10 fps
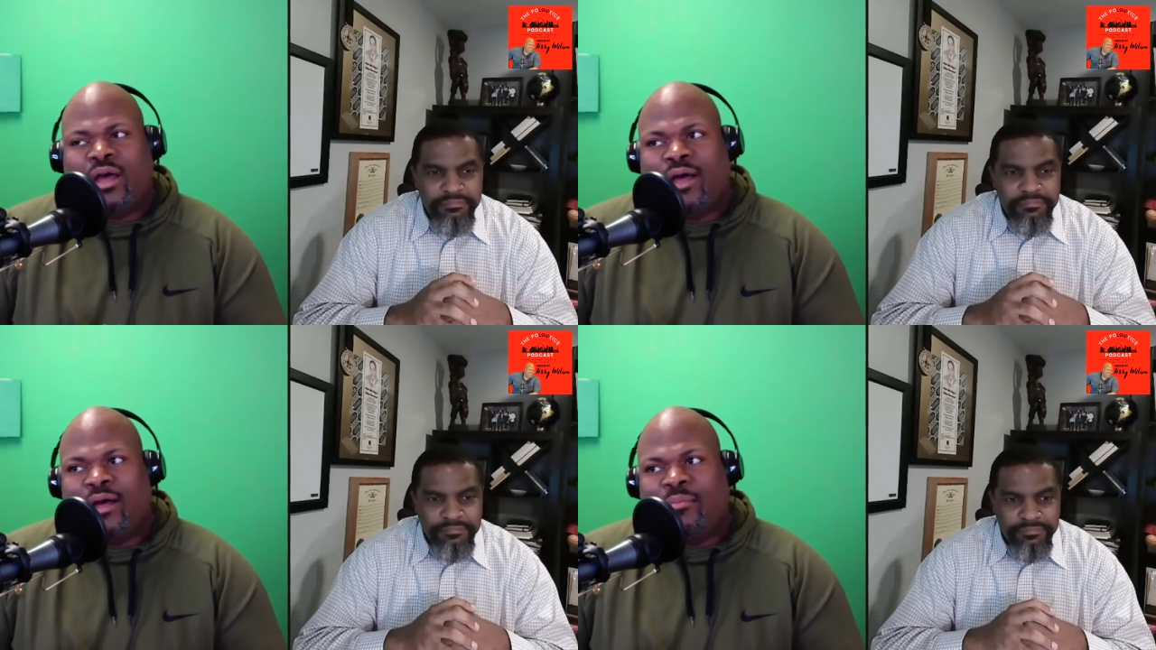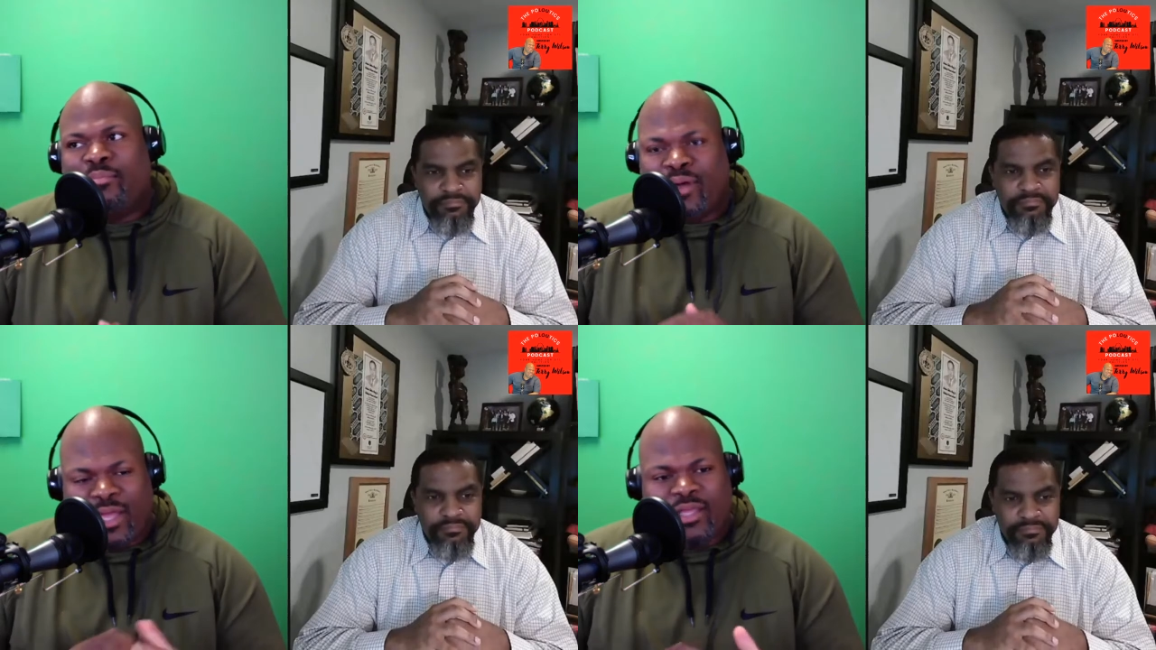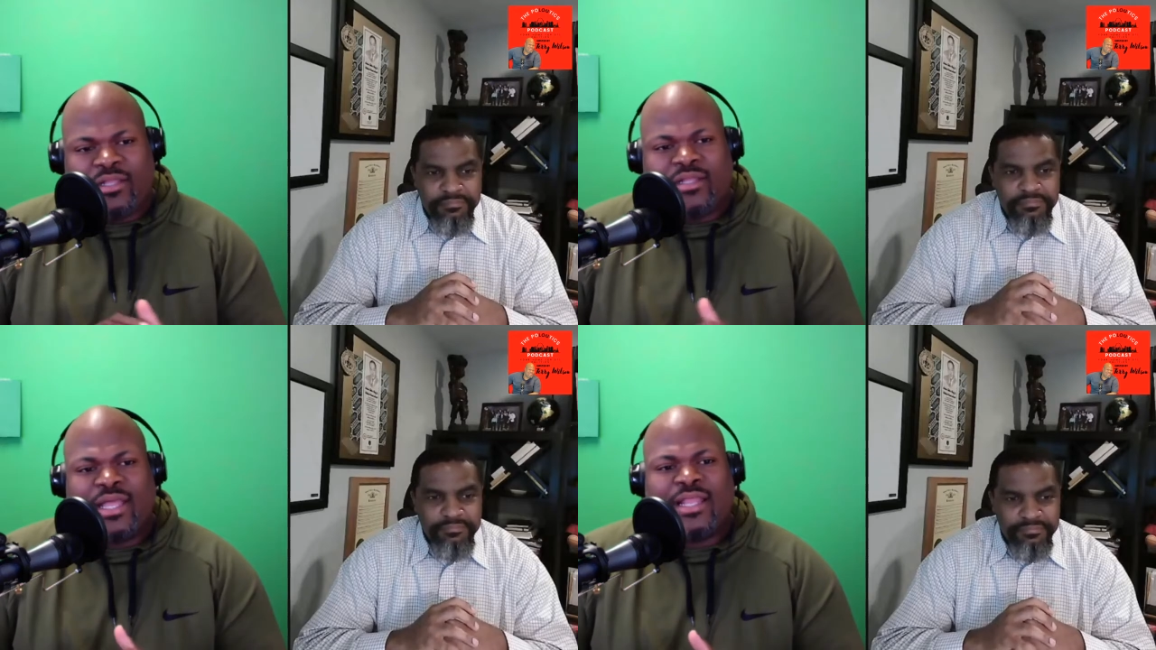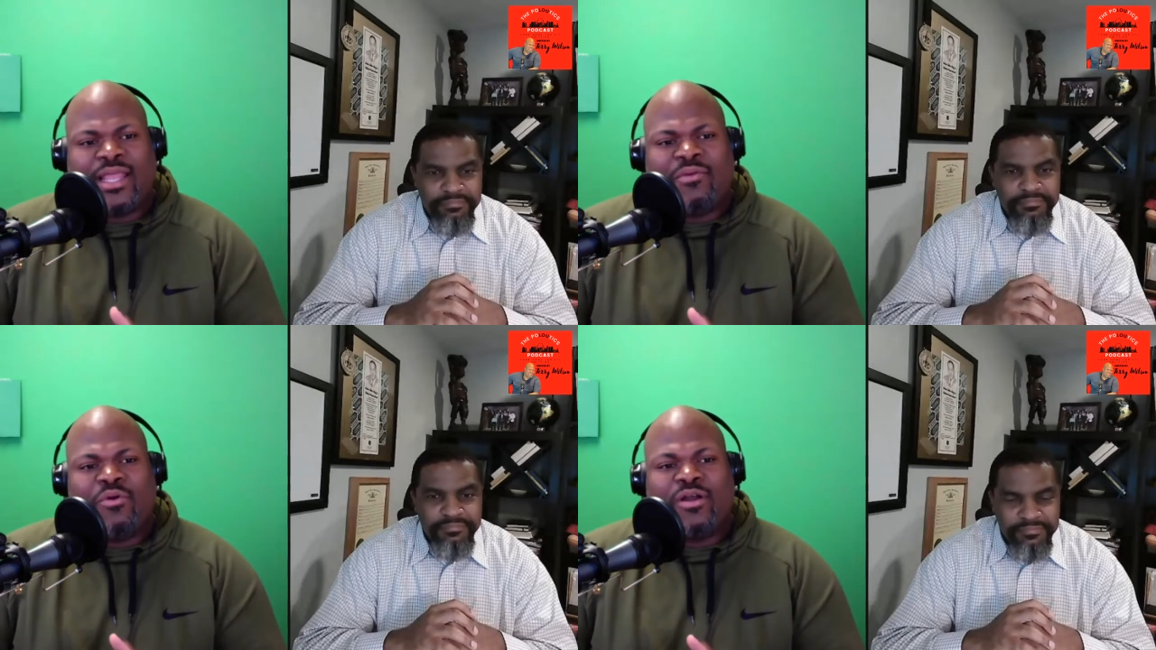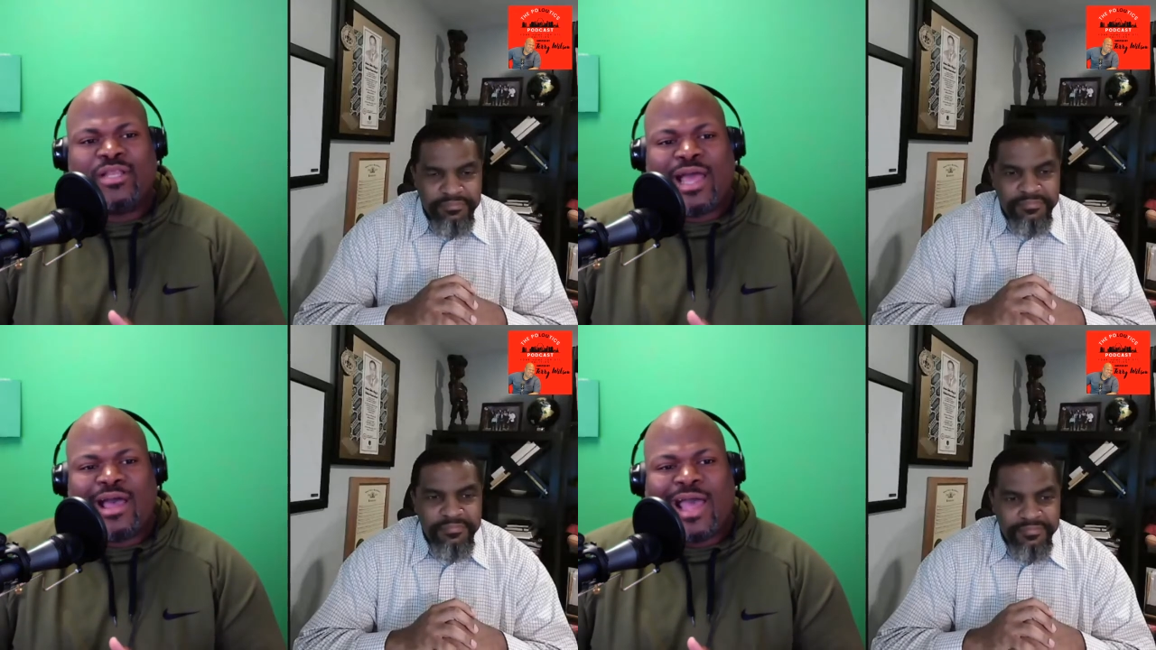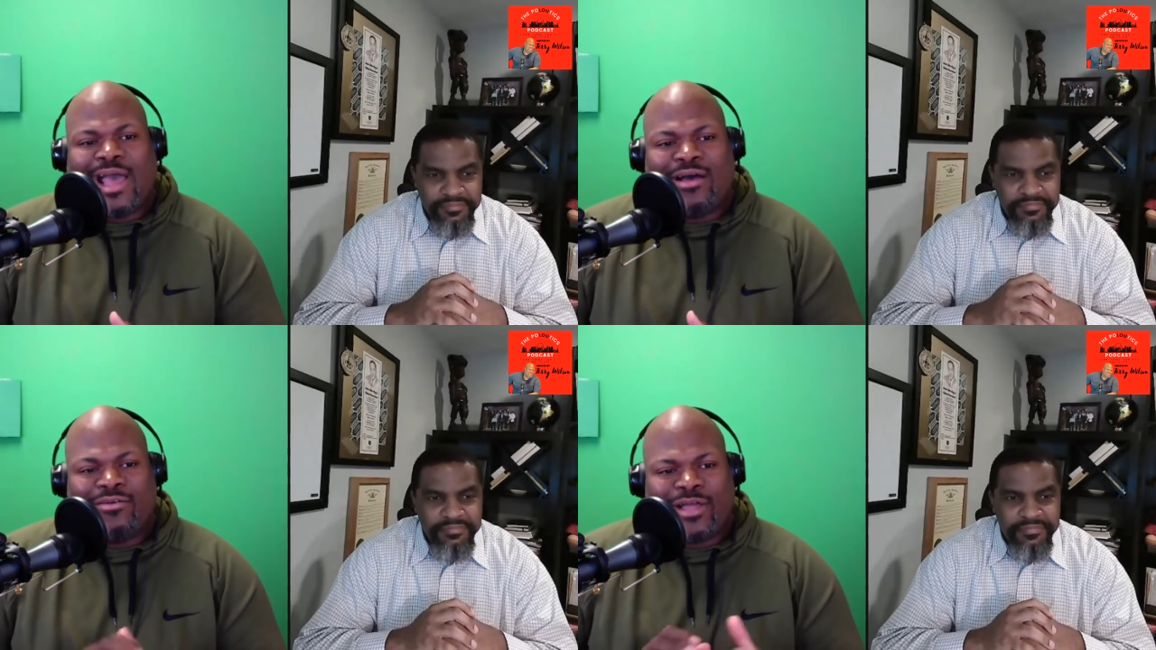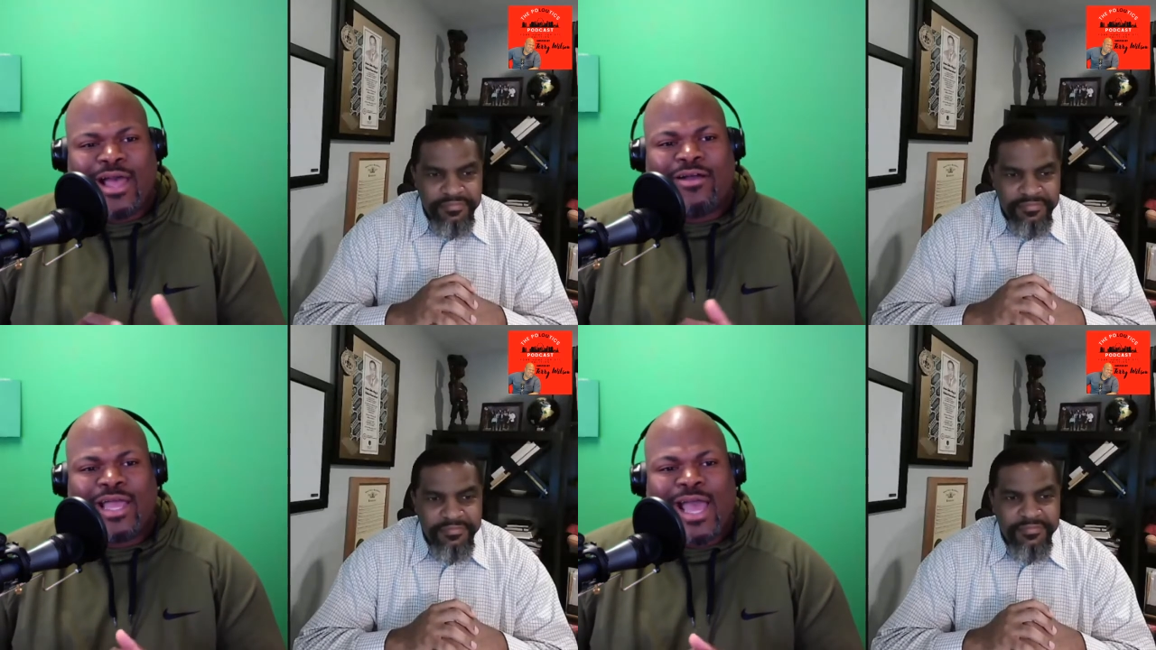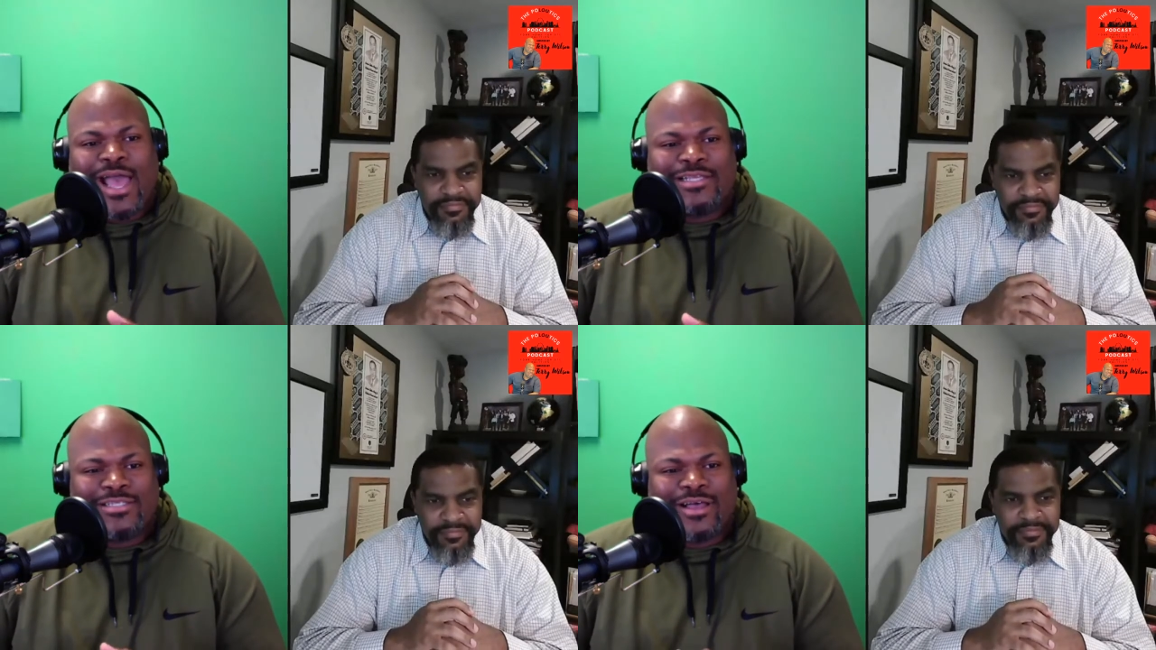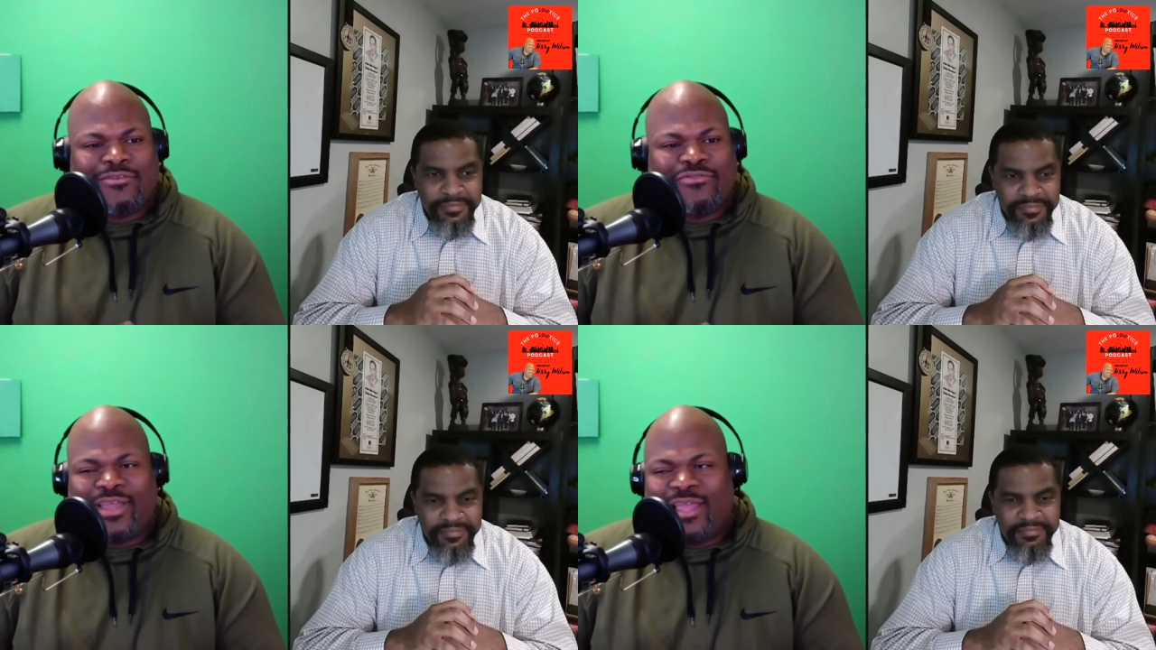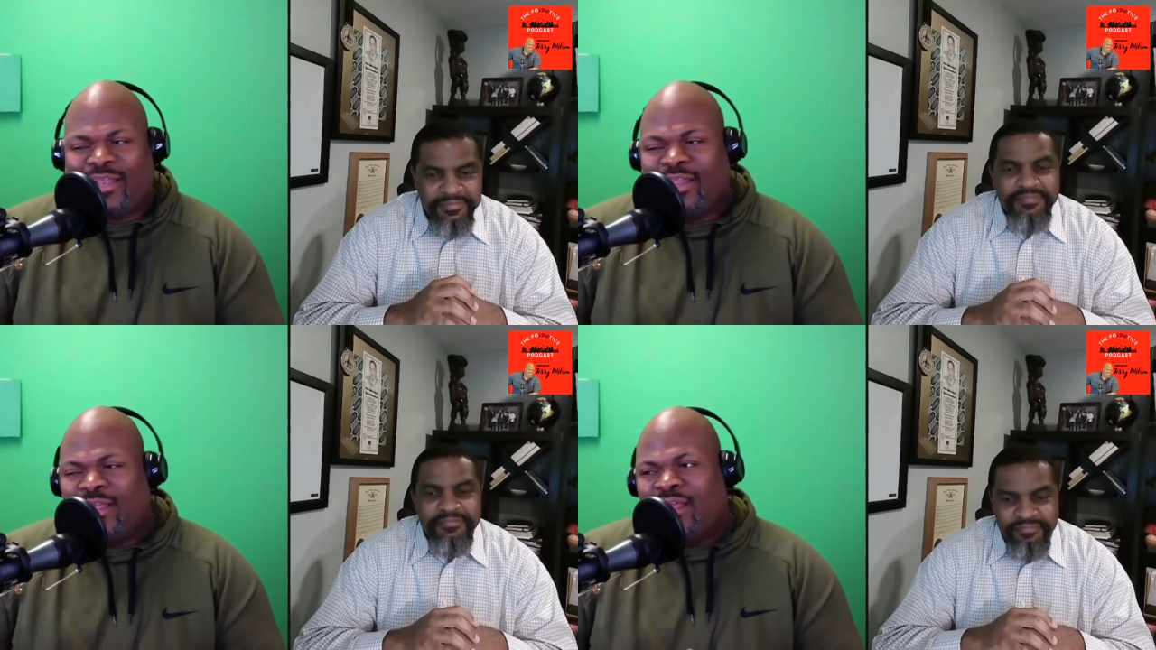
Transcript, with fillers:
Speaker 1: um, but they, they worked out how how God saw fit.